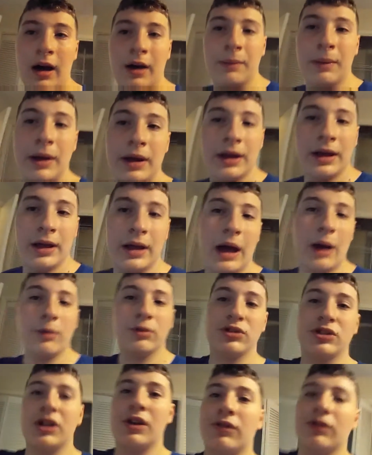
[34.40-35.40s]
um, I
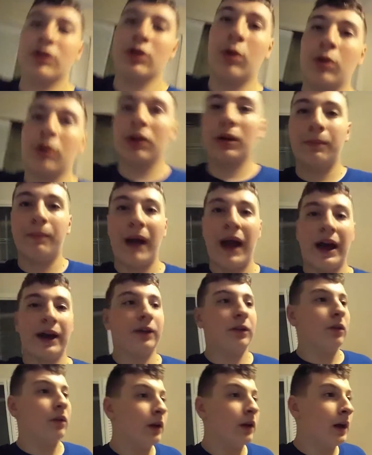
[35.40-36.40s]
was gonna record a
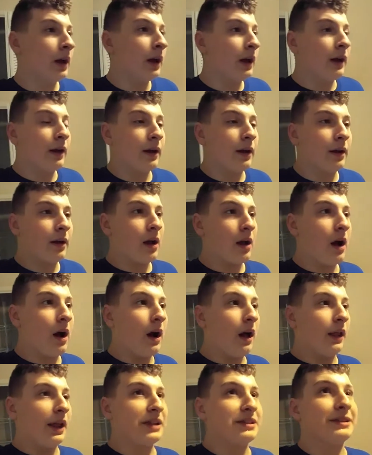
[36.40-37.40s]
battle uh,
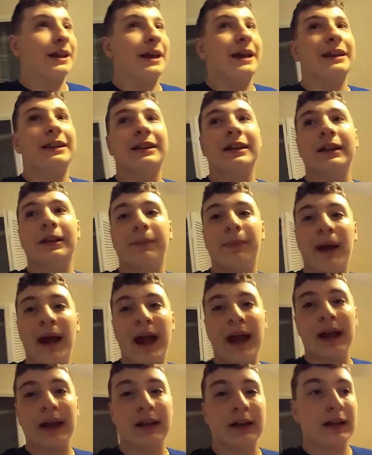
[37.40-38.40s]
last night, get a
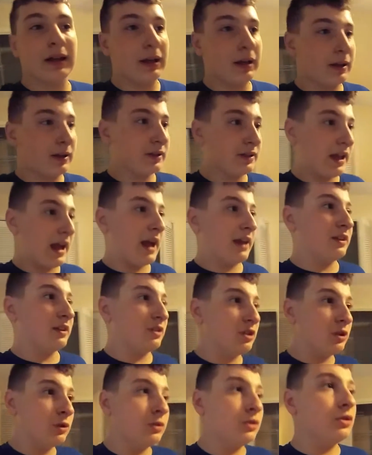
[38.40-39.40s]
pack because I had the
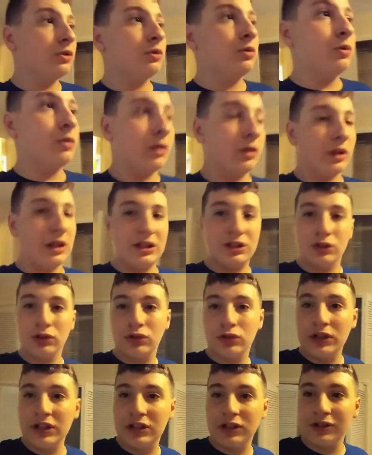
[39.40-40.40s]
two new glacial
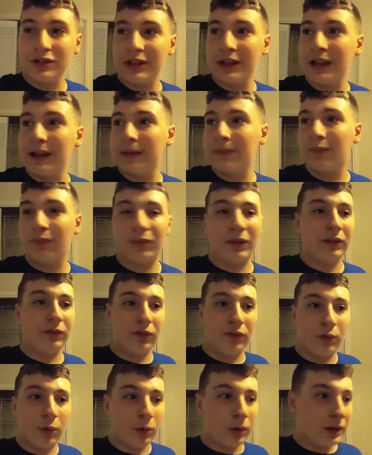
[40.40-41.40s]
creatures in it,
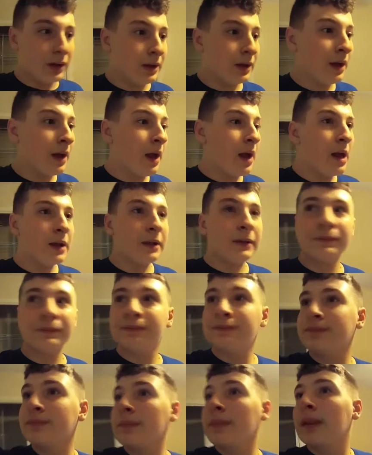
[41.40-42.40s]
level 40.
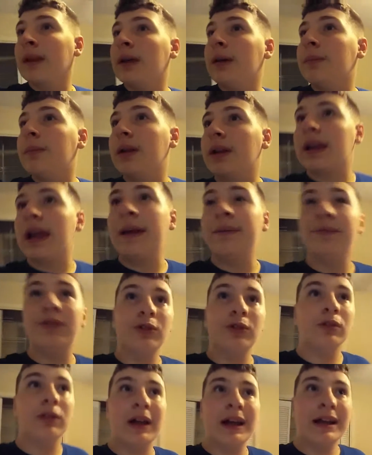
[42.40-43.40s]
But it came
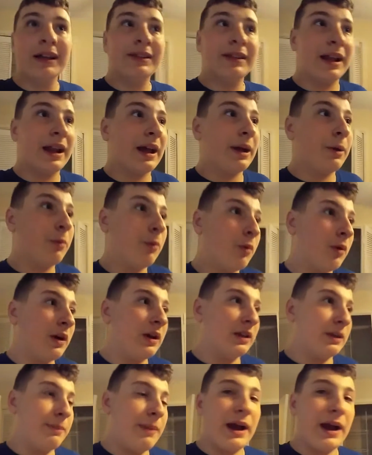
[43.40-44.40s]
too late, and I
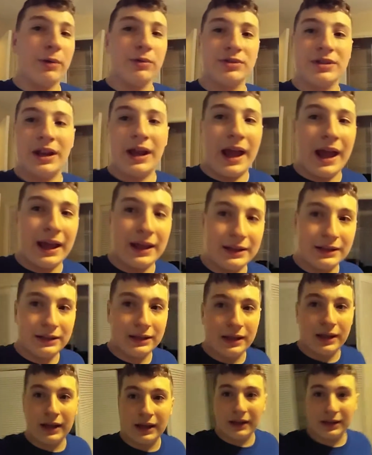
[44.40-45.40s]
and the pack was gonna end
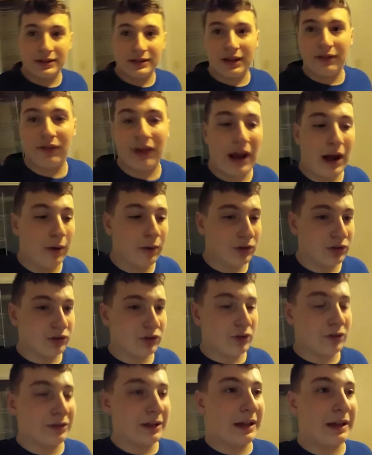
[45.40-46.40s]
in seven hours.
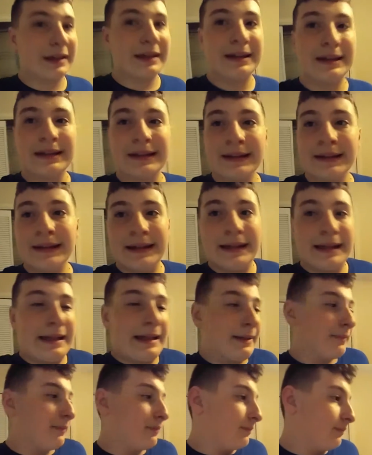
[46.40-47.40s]
So I was
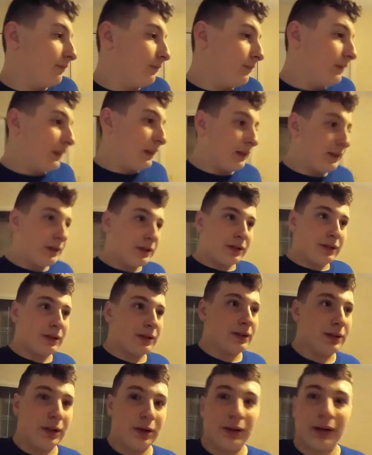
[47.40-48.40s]
like,
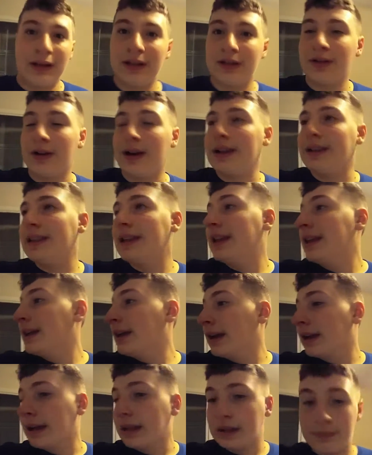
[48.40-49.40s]
just do it. So I did it.
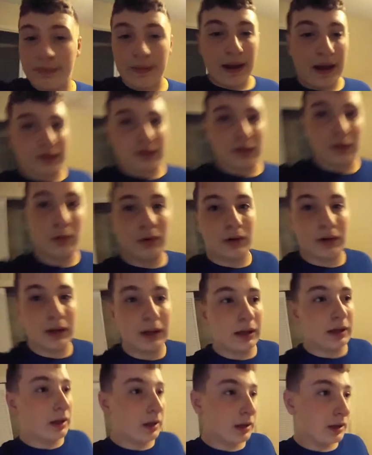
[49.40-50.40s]
I got the pack. Don't
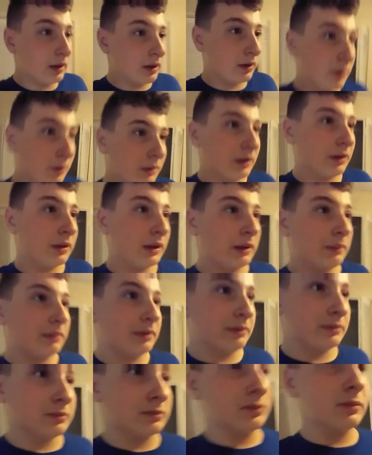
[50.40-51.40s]
worry. Well, I
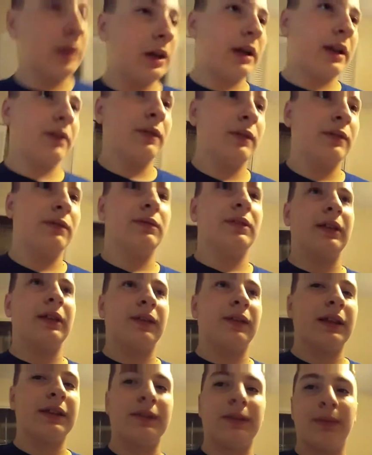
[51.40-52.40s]
mean, I don't
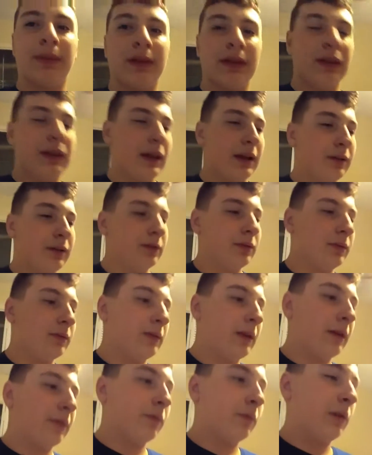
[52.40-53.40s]
think that's something that you can
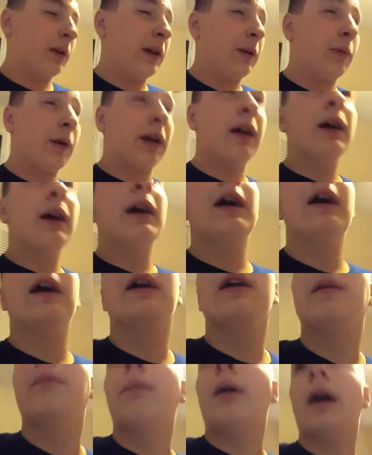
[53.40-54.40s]
have. But anyway,
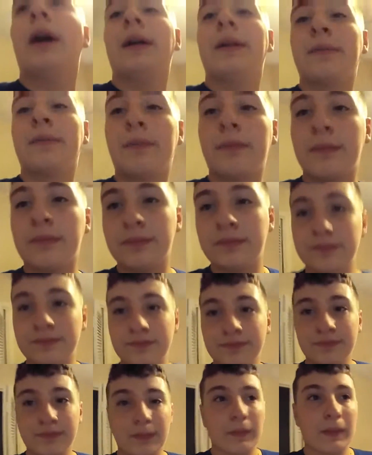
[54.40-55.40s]
but
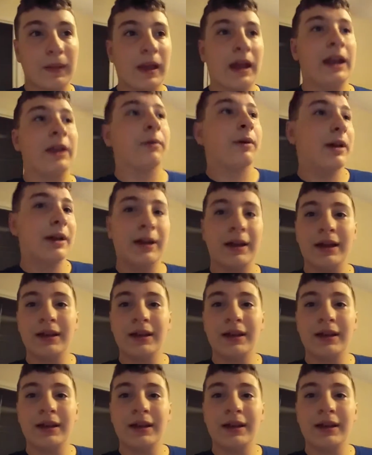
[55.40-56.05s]
Anyway,